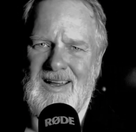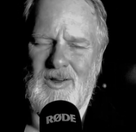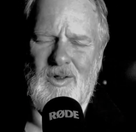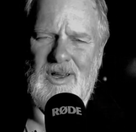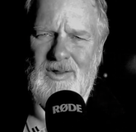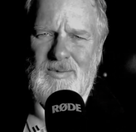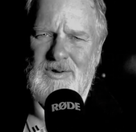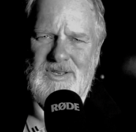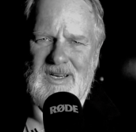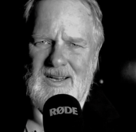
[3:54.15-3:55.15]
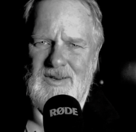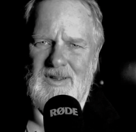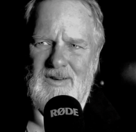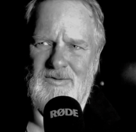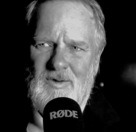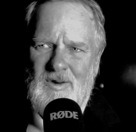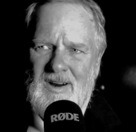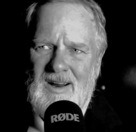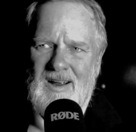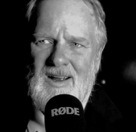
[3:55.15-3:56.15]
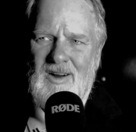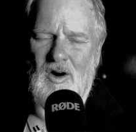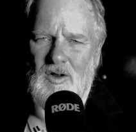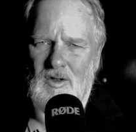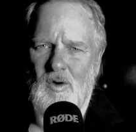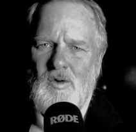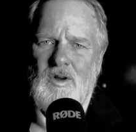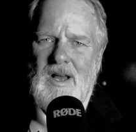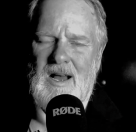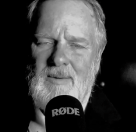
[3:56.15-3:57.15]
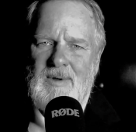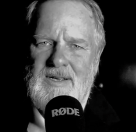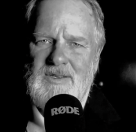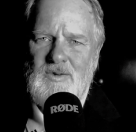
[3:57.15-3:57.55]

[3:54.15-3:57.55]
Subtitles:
only other person I do that for are local comics